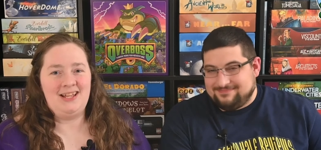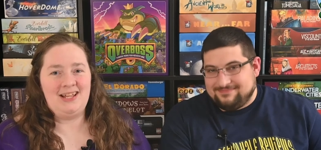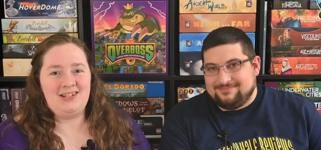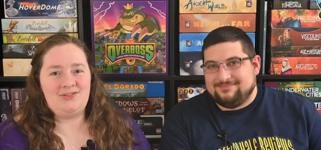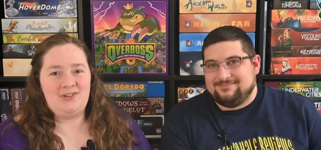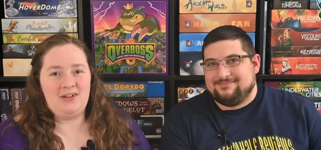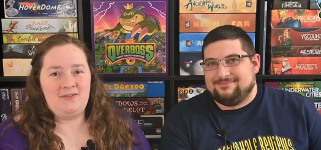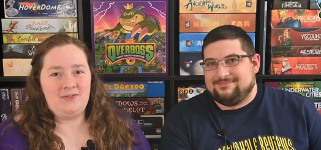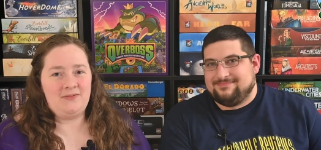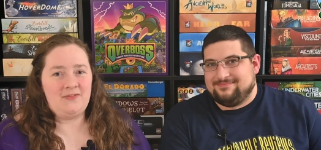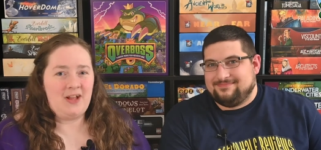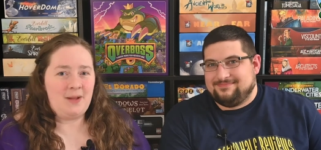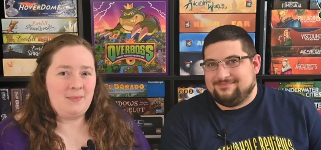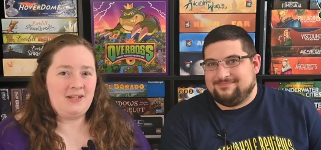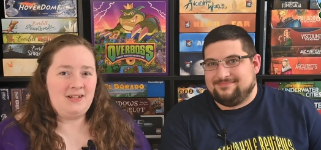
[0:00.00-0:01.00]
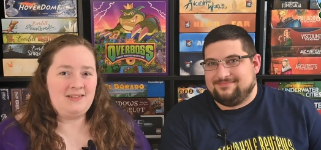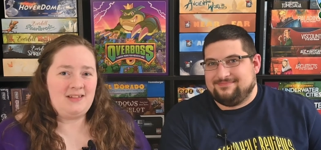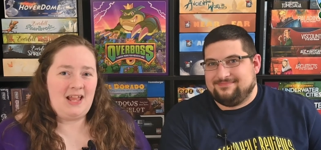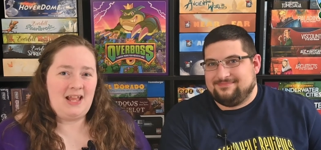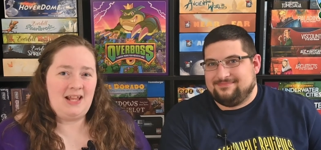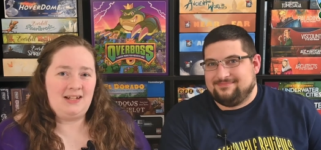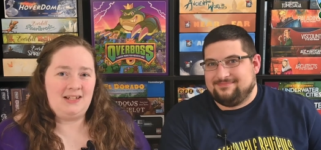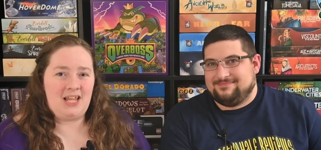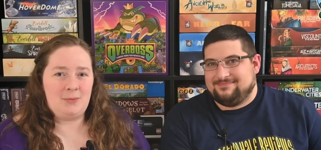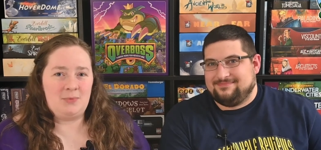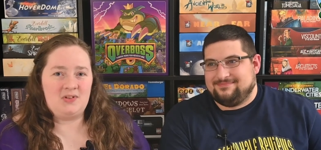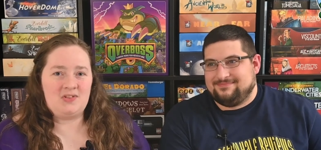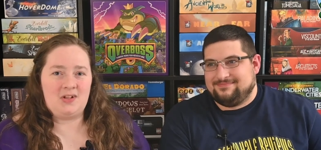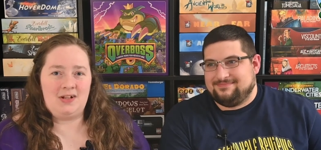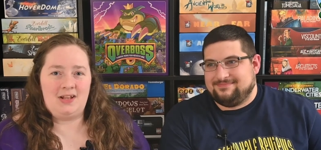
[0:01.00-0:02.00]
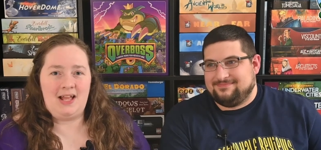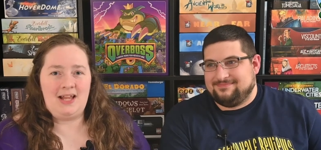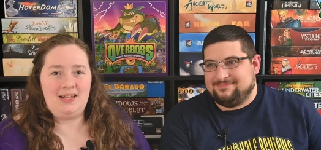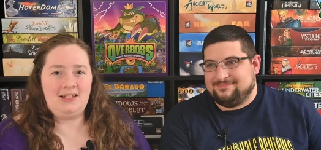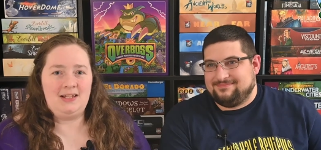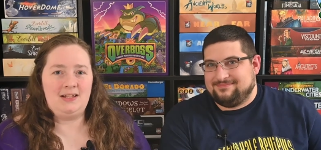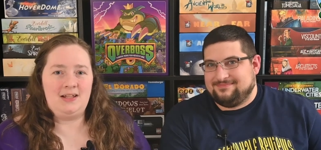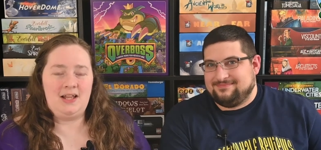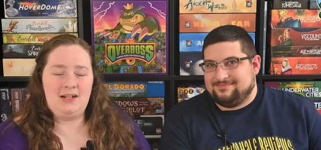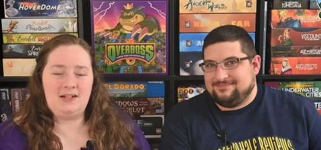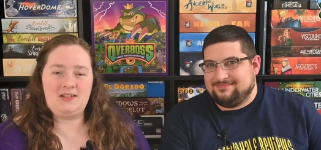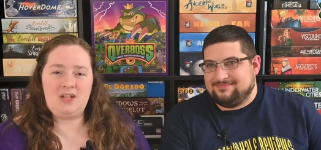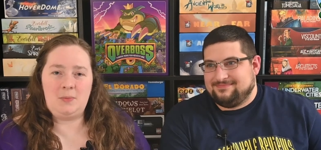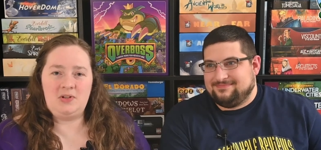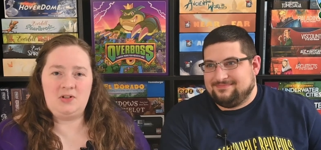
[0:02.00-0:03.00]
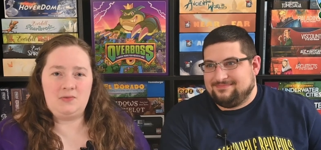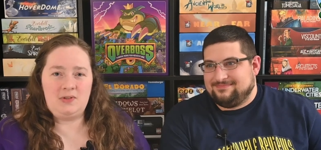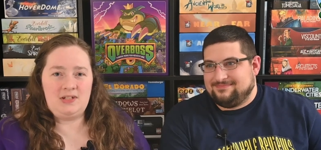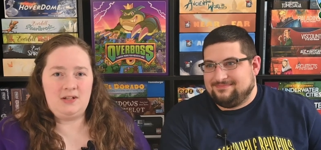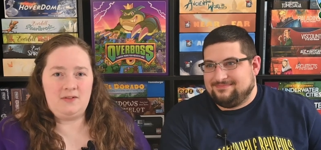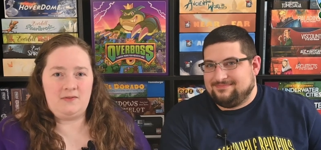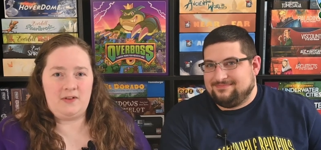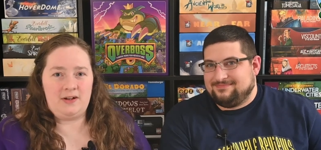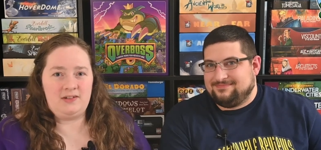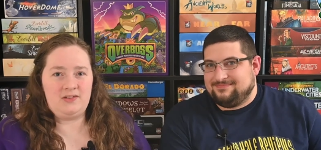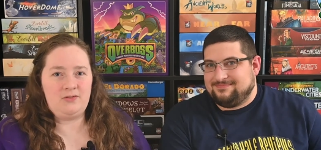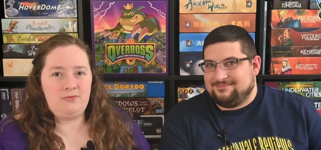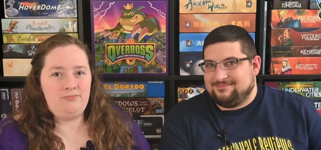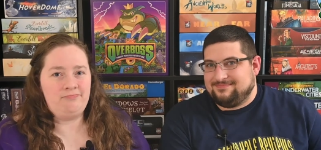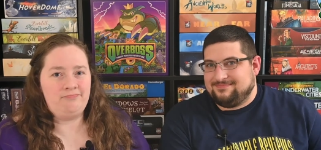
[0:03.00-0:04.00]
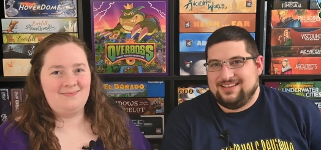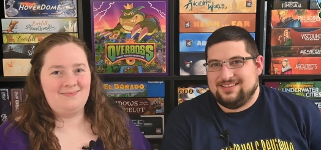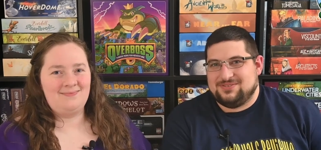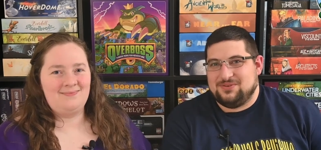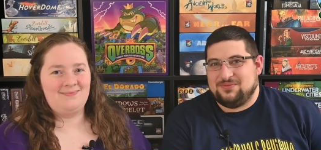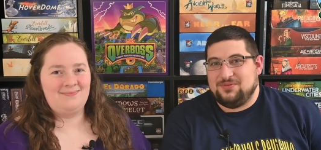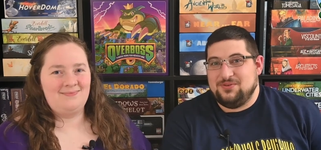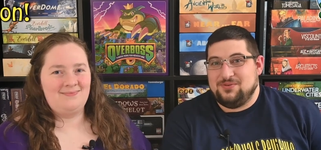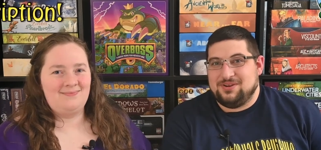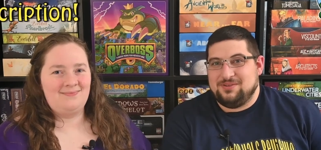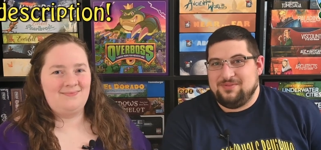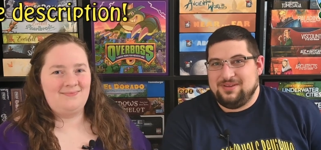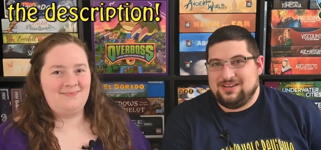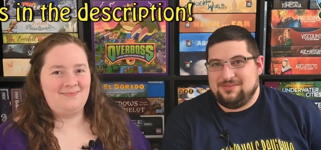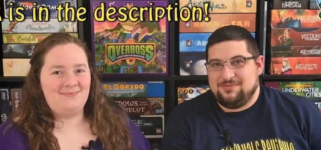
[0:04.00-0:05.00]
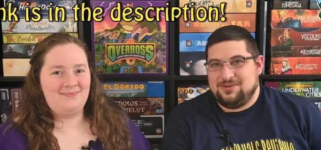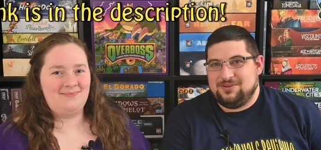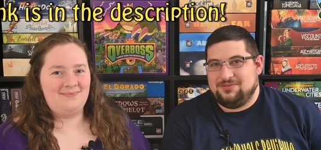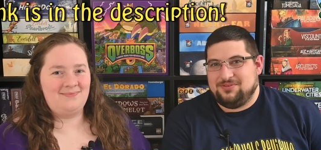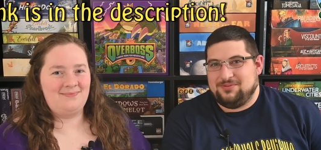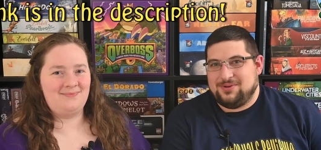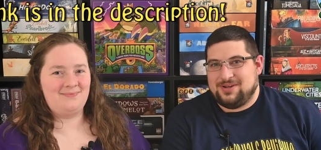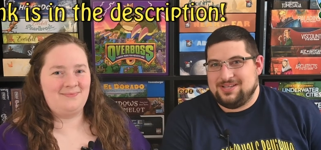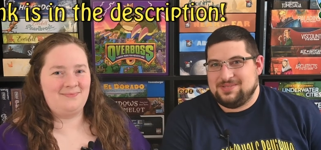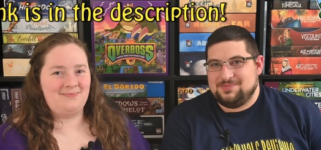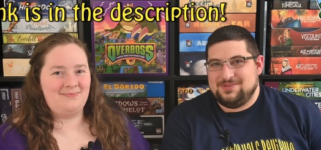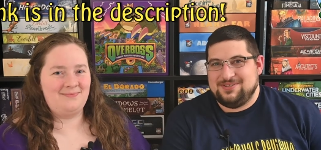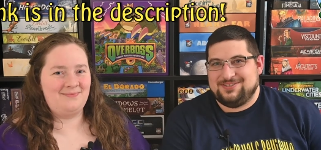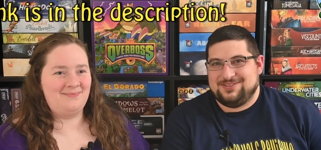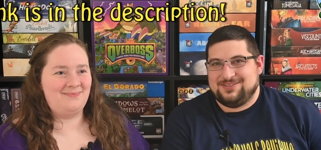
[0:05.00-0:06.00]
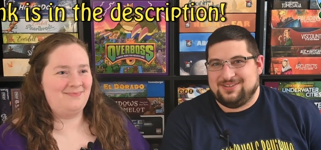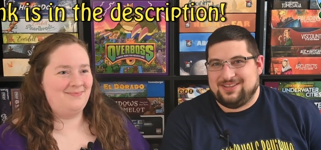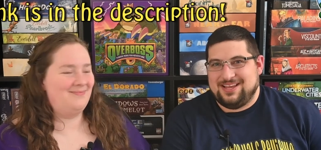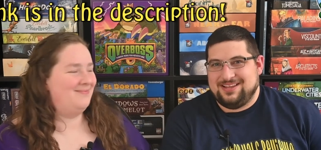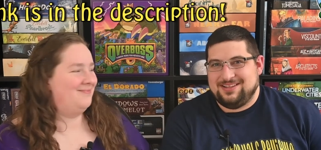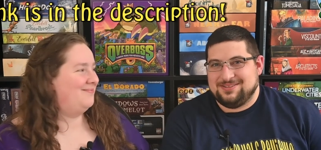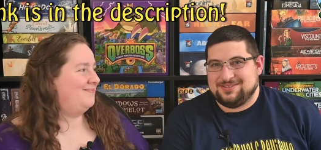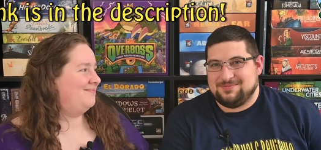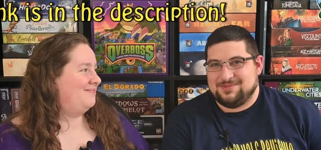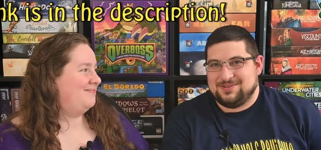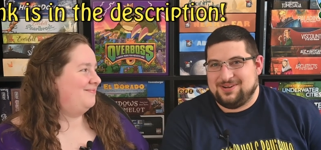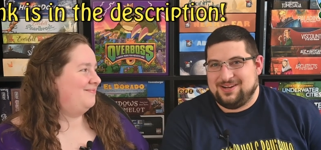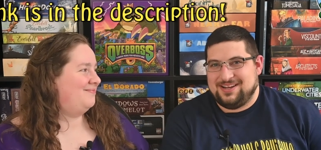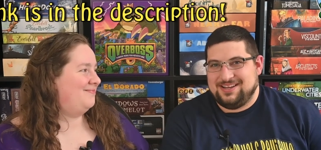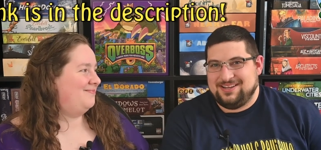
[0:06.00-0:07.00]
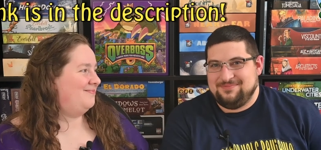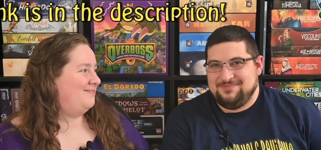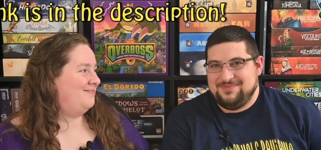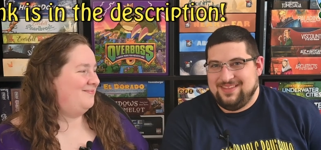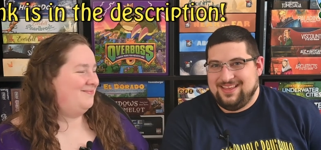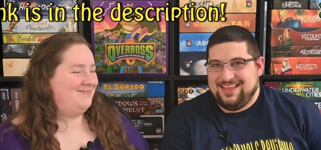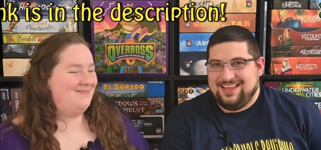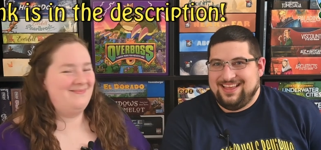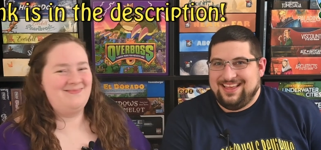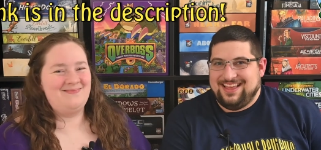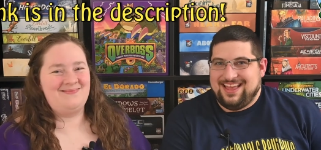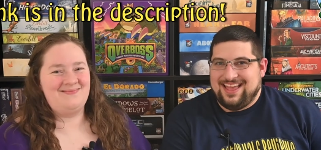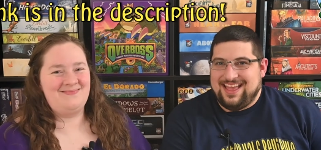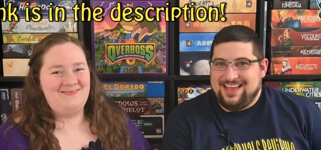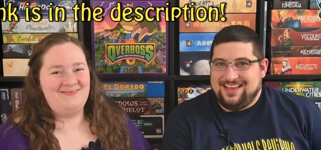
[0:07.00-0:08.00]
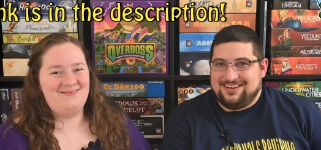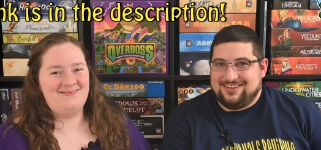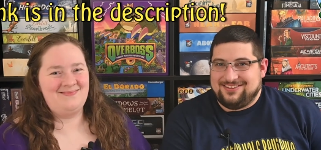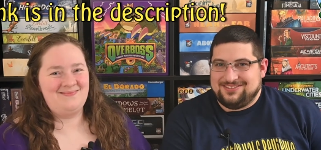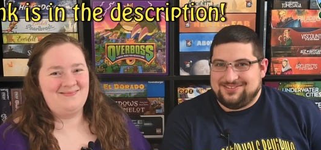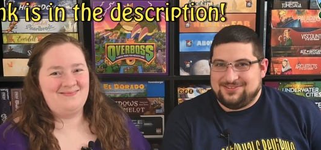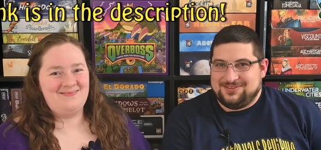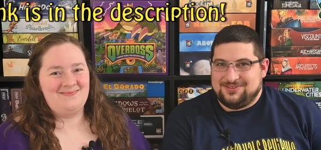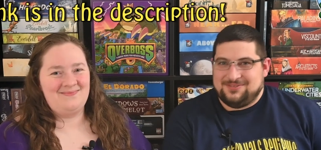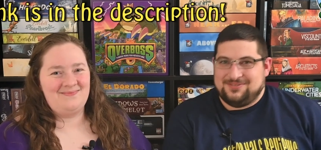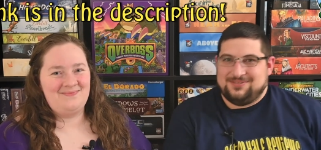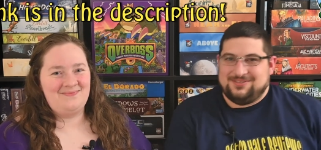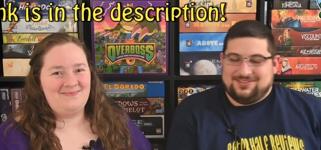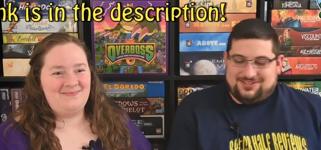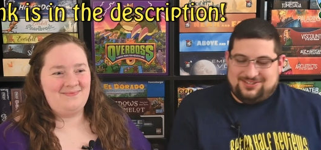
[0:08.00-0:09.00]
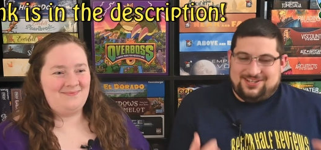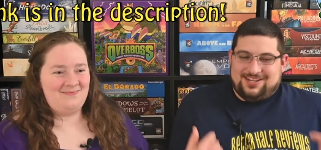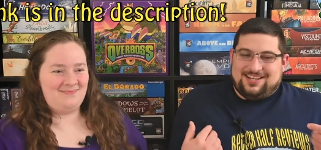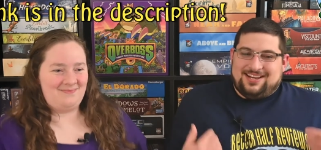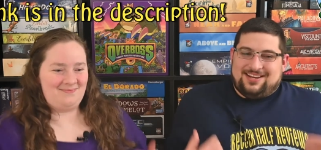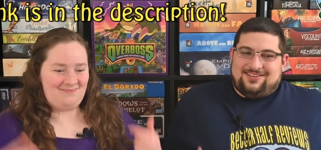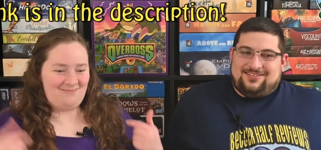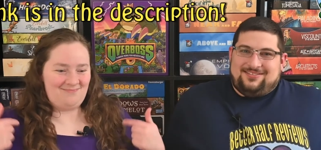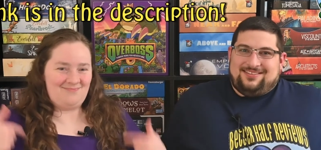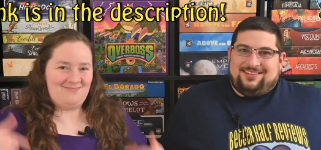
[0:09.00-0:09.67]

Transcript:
Speaker 1: It's great for families and gamers alike. And it's coming to retail very soon.
Speaker 2: So if you want to become an Overboss, be sure to like and subscribe. And also check out